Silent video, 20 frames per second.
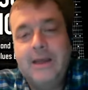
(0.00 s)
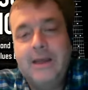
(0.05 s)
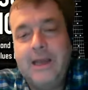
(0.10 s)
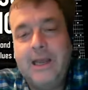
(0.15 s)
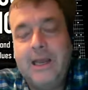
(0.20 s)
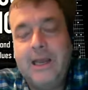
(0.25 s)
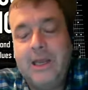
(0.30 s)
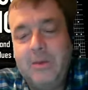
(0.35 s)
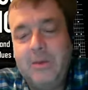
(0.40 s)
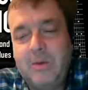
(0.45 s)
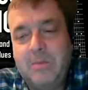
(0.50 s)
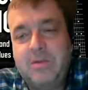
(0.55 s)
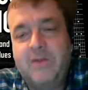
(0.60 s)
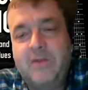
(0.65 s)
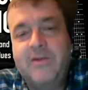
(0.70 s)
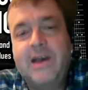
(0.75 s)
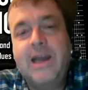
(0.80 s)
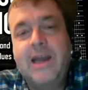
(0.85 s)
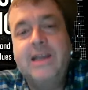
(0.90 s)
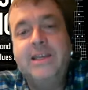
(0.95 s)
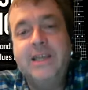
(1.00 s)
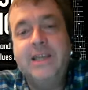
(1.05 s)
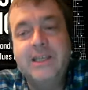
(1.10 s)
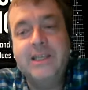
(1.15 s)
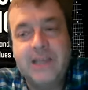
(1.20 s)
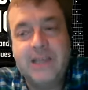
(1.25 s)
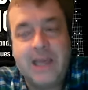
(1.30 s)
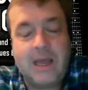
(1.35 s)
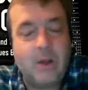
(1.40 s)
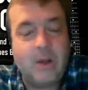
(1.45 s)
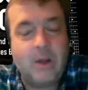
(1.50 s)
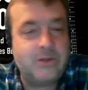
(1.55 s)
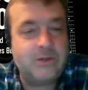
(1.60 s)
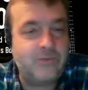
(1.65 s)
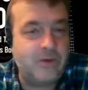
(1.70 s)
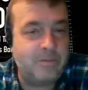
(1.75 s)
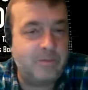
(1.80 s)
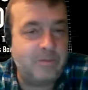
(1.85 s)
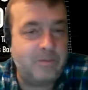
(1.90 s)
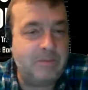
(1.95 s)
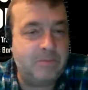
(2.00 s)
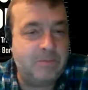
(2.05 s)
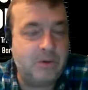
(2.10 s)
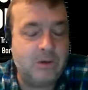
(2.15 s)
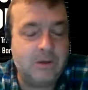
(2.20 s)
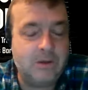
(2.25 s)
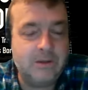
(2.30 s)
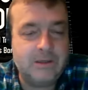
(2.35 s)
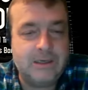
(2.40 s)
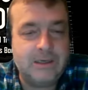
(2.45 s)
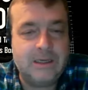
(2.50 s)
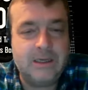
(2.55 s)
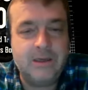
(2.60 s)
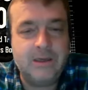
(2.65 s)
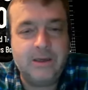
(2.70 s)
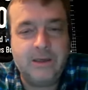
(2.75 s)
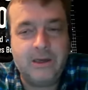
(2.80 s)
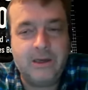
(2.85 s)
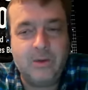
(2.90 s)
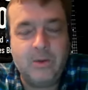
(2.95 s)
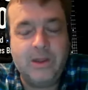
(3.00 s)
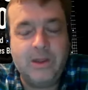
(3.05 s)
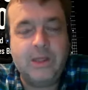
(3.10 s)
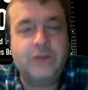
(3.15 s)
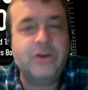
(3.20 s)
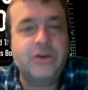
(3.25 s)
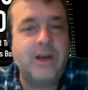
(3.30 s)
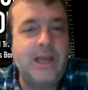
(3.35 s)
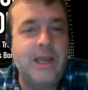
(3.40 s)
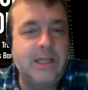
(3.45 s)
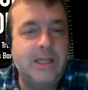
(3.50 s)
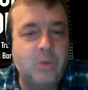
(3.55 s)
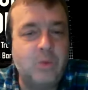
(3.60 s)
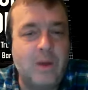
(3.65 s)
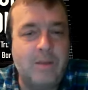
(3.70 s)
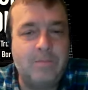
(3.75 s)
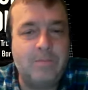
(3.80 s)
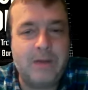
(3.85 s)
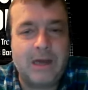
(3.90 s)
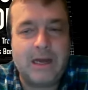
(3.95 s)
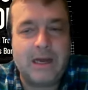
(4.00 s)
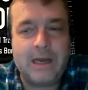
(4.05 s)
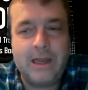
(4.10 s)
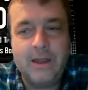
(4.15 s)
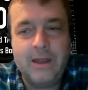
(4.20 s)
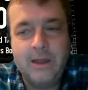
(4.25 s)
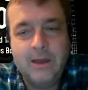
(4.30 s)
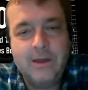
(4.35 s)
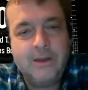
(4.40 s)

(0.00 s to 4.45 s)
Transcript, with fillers: and he would provide discounts for people uh, you know when the trains went by